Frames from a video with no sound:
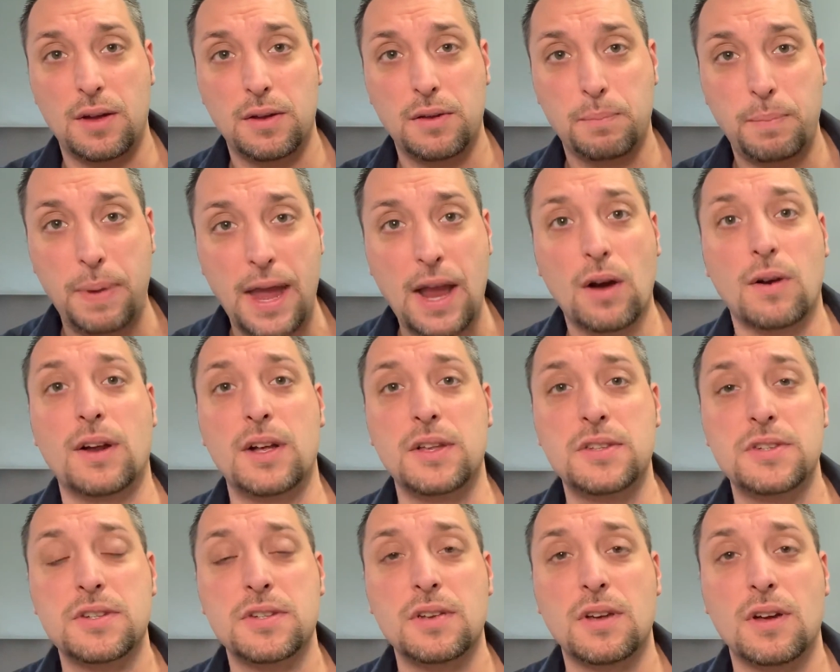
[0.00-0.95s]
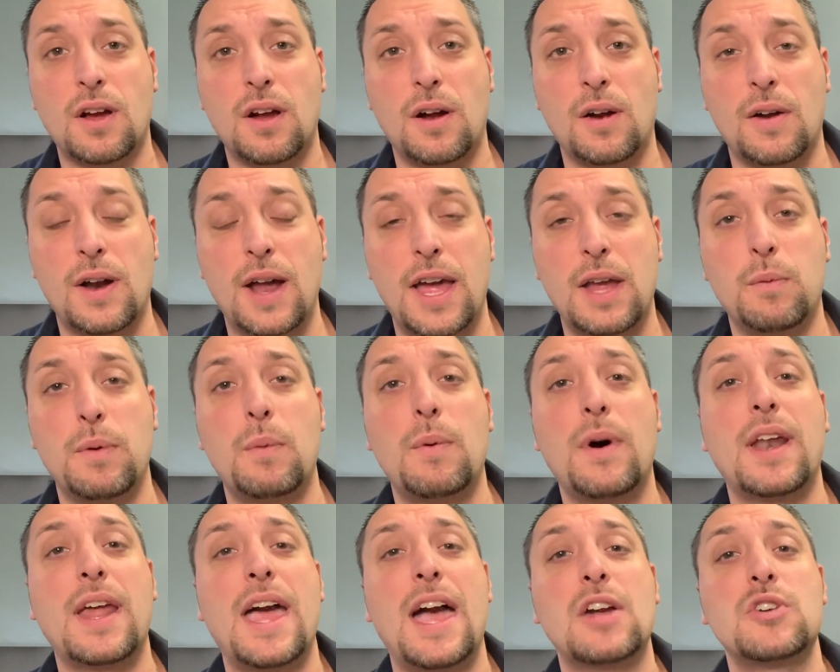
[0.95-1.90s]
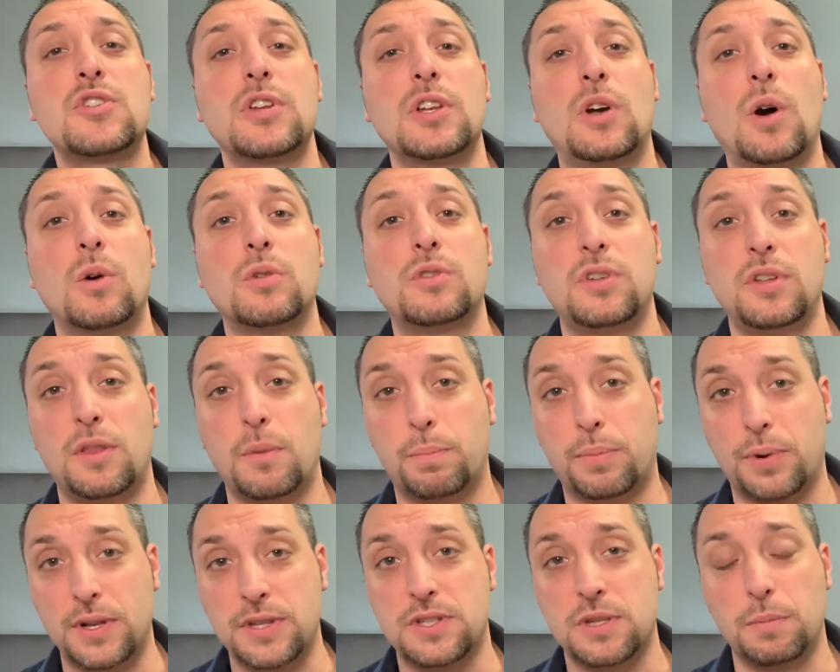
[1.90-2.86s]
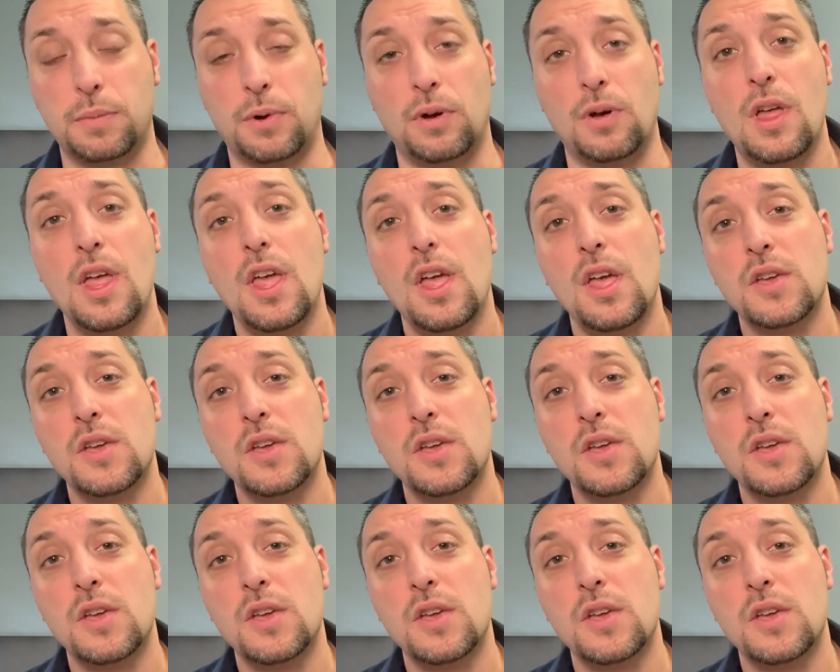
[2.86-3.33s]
parents, all right? We want to actually go to the principal.